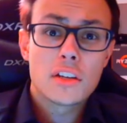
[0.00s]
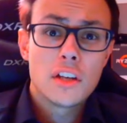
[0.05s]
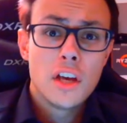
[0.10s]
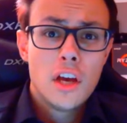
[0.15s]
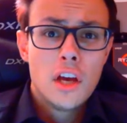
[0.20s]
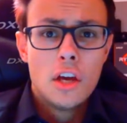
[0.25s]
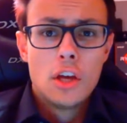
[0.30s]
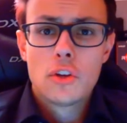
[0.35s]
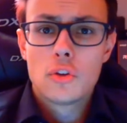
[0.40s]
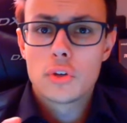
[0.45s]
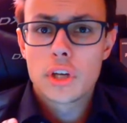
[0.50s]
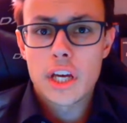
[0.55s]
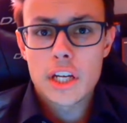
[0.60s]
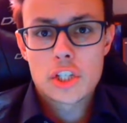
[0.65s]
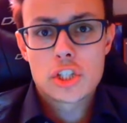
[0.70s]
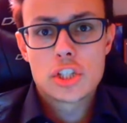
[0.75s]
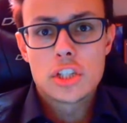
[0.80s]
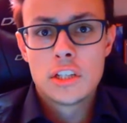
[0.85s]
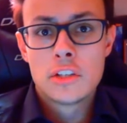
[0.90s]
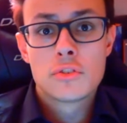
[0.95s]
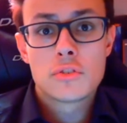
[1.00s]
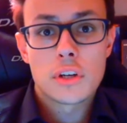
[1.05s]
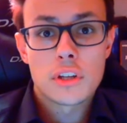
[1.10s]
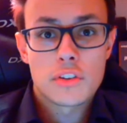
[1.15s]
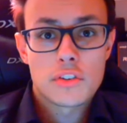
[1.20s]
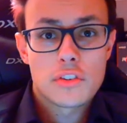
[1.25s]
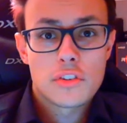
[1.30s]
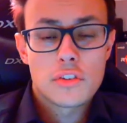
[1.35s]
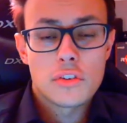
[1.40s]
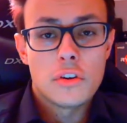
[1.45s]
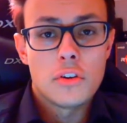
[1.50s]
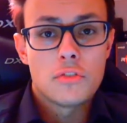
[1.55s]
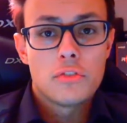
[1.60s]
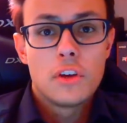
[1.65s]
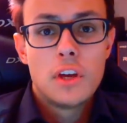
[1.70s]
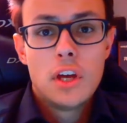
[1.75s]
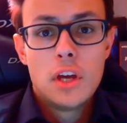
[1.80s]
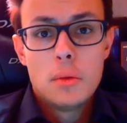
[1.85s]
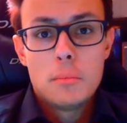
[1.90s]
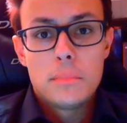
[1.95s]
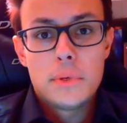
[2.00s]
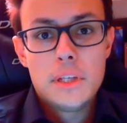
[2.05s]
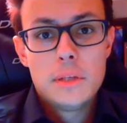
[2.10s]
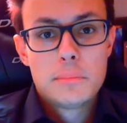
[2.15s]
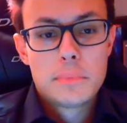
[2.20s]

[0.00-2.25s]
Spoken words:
to catch the interests of people,